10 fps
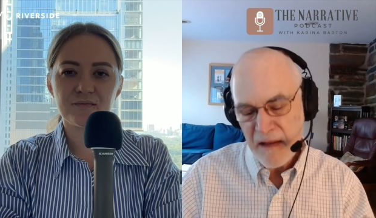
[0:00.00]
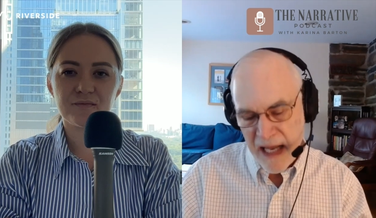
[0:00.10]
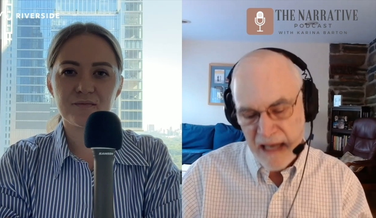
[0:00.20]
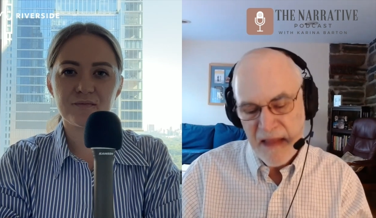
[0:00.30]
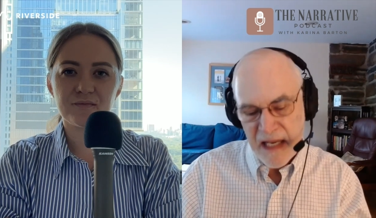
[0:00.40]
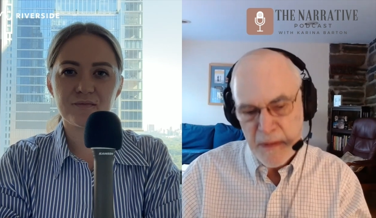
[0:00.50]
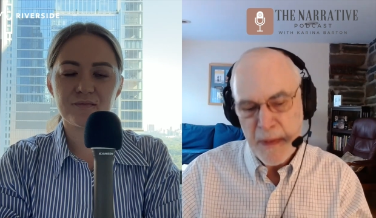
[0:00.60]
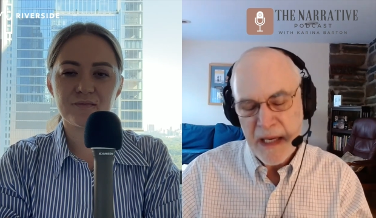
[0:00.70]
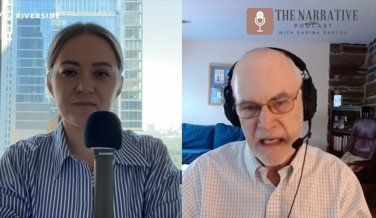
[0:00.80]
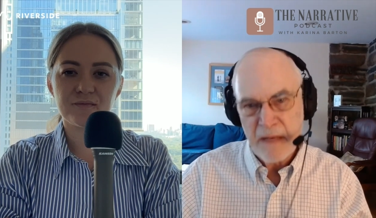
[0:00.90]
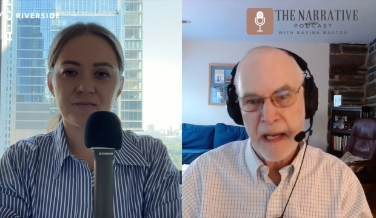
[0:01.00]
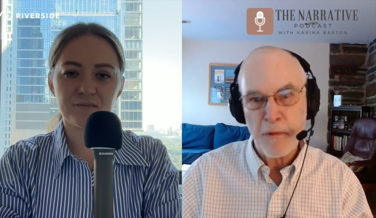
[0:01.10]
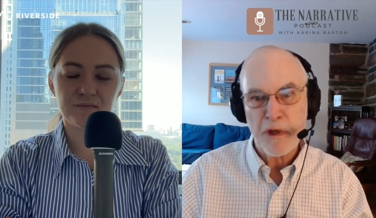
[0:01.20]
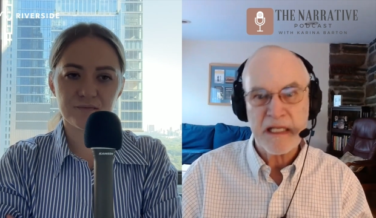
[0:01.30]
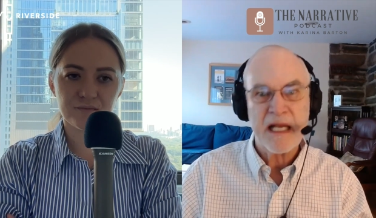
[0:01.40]
Speaker 1: then things begin to make
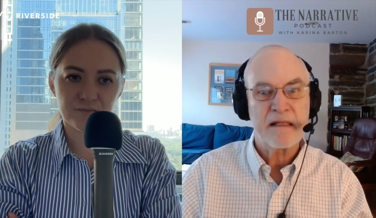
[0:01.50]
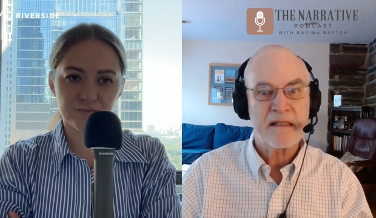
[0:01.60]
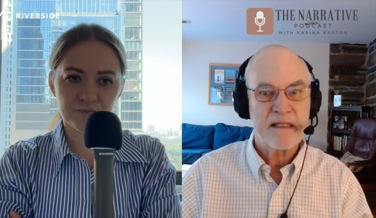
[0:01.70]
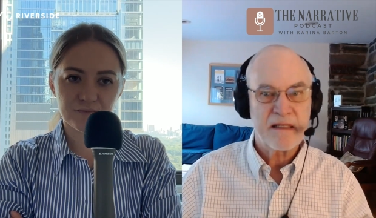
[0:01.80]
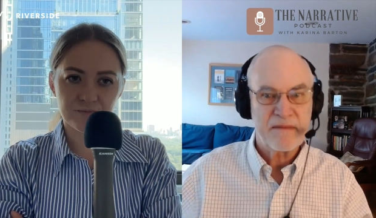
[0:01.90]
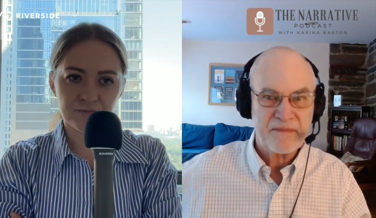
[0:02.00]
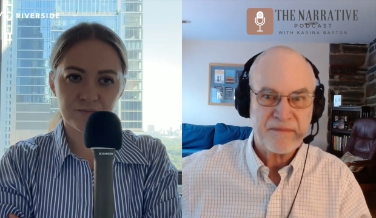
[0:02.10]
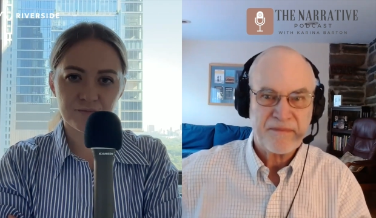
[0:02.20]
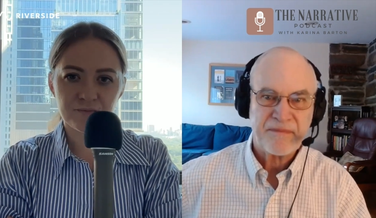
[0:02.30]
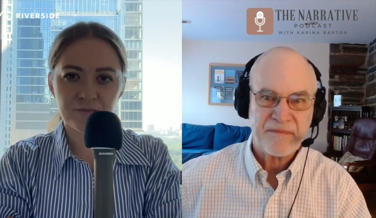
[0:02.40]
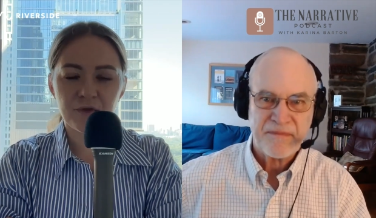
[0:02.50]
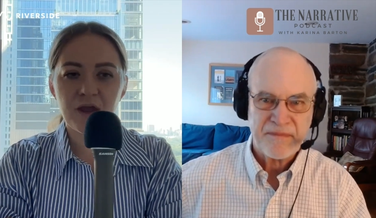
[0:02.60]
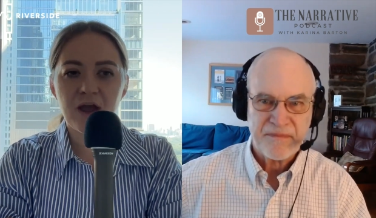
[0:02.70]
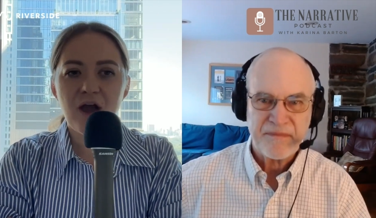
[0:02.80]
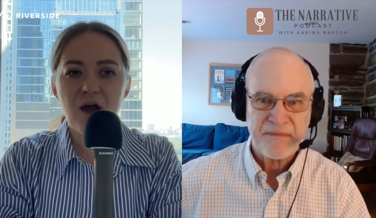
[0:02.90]
more sense.
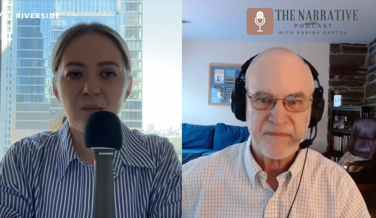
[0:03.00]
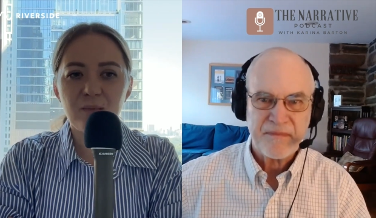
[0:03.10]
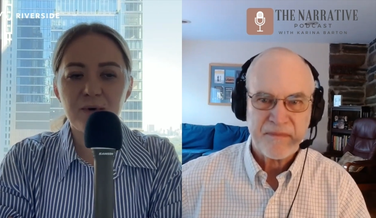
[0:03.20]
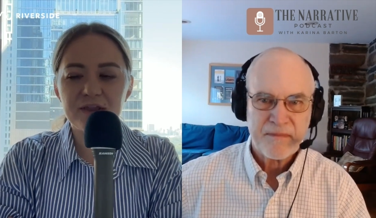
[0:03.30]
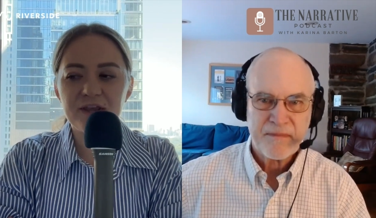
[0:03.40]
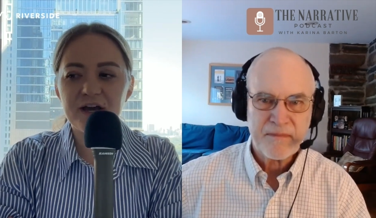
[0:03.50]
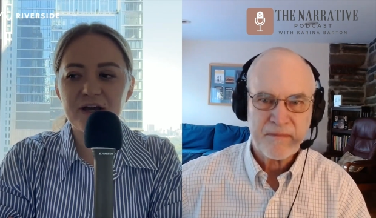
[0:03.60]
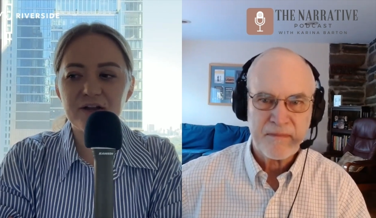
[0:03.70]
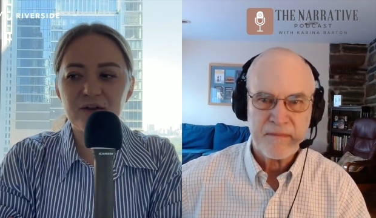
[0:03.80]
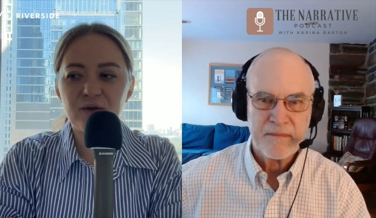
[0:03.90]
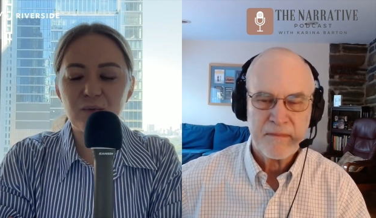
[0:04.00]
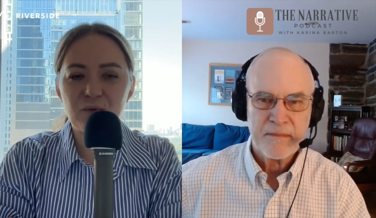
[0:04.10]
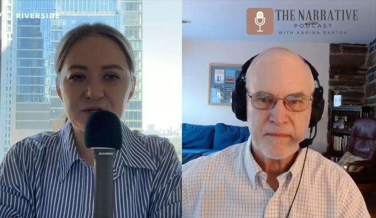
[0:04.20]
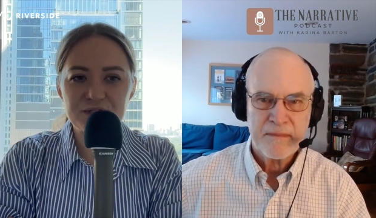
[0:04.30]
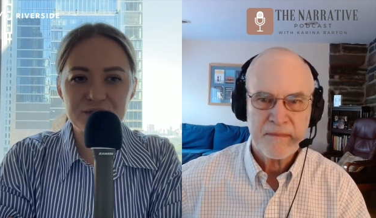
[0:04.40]
Speaker 2: But then,
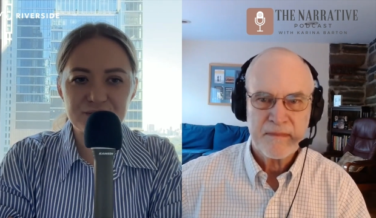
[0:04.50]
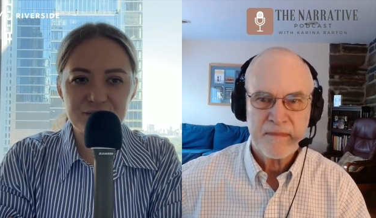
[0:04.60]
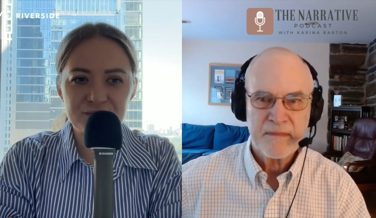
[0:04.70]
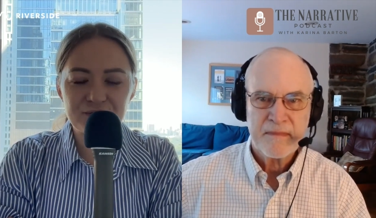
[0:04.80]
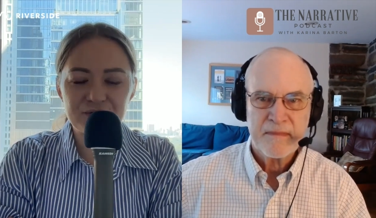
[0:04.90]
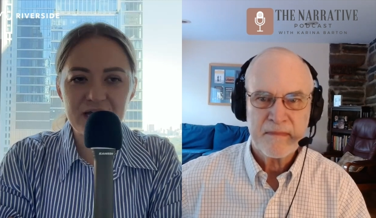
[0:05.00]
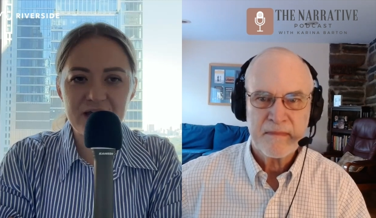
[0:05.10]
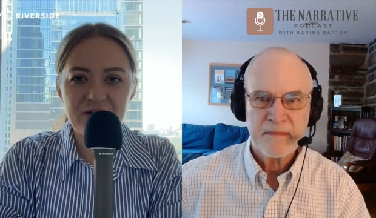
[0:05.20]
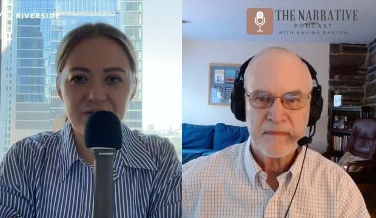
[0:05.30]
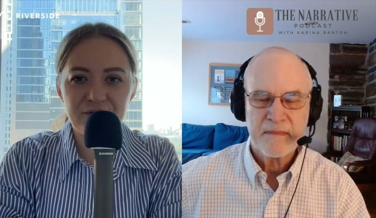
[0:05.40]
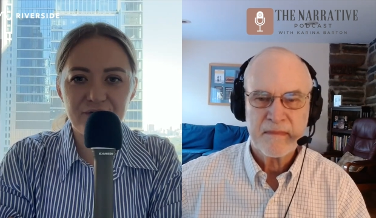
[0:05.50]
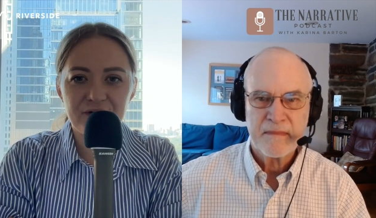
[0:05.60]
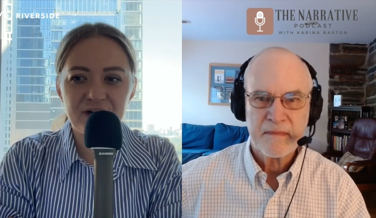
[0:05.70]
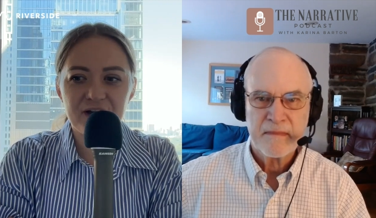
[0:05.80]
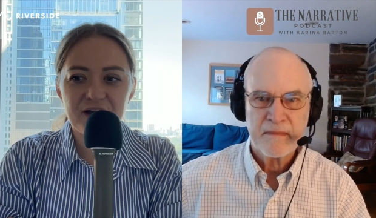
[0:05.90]
what to do if
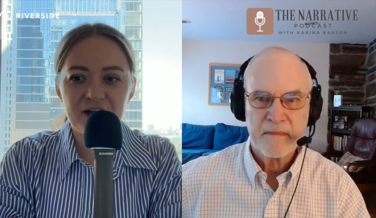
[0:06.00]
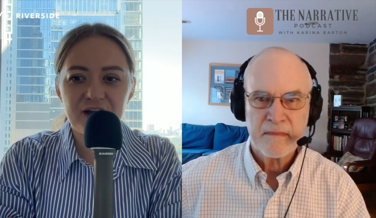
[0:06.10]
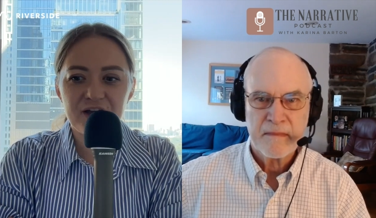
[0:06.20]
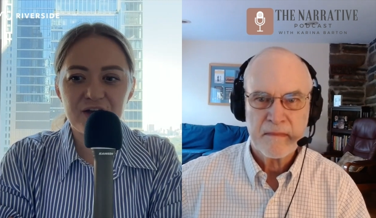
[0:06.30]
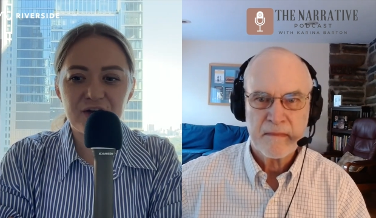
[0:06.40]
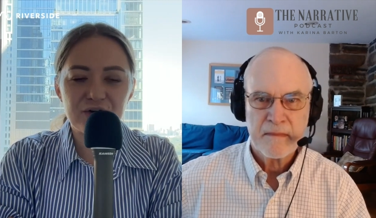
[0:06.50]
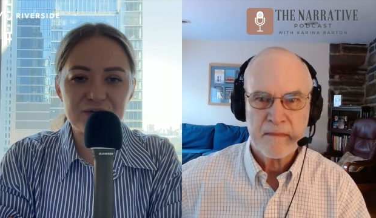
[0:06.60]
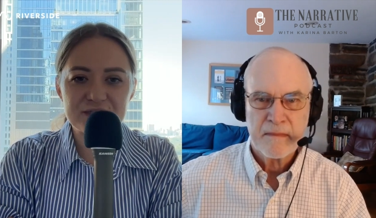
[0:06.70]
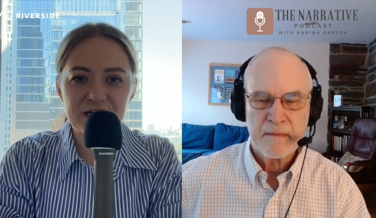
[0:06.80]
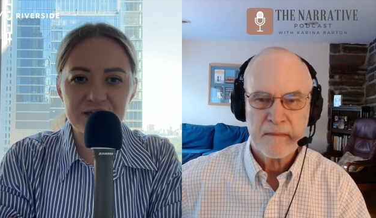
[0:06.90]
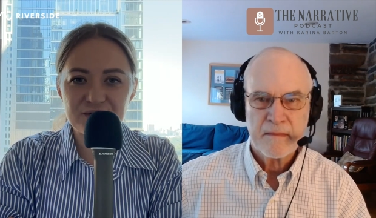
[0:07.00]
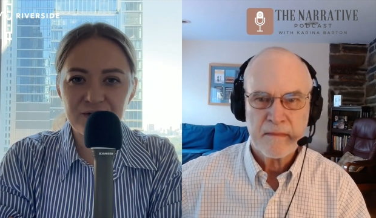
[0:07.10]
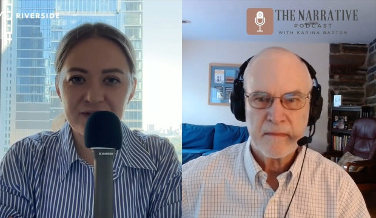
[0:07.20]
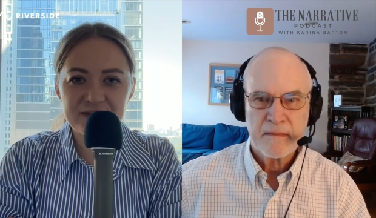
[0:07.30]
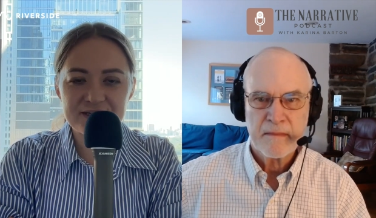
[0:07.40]
you know you start
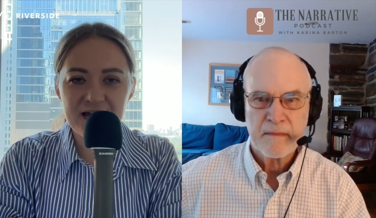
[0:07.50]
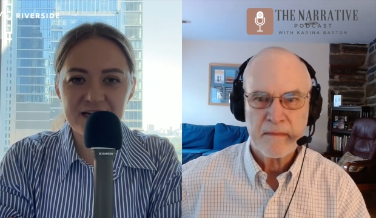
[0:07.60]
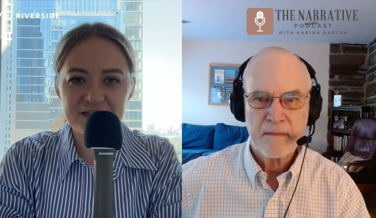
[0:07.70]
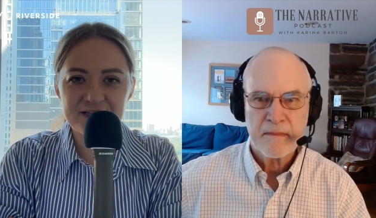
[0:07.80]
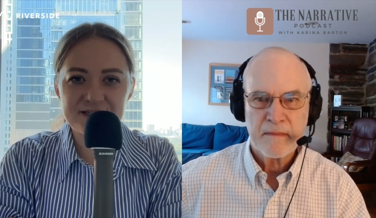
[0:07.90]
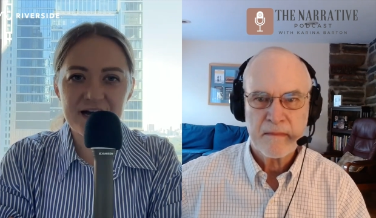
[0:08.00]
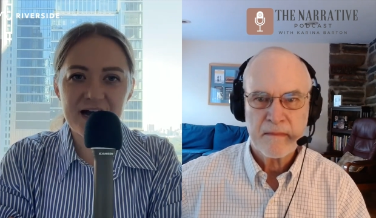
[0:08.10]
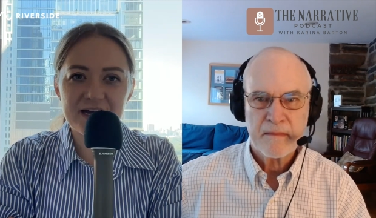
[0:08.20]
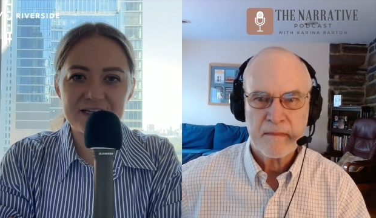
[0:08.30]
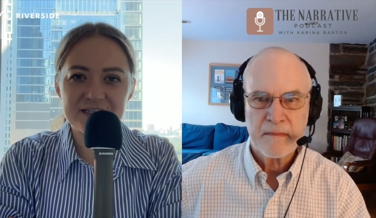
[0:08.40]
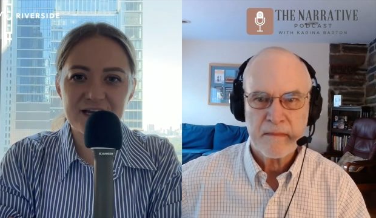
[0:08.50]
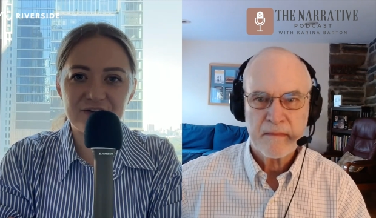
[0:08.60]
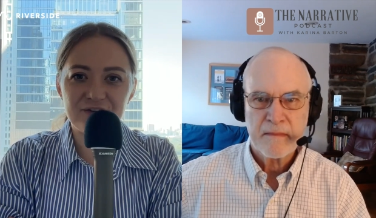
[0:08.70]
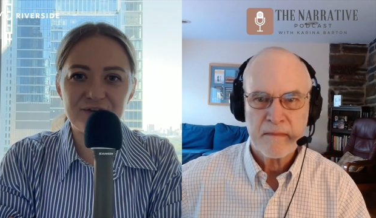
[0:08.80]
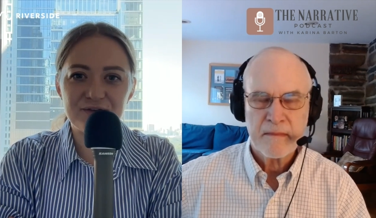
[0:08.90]
doing this exercise
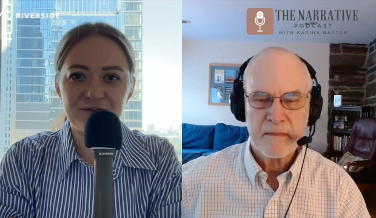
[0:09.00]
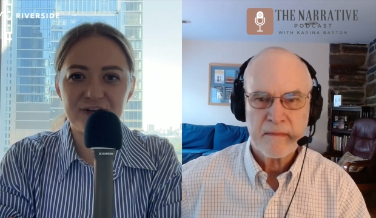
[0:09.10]
and you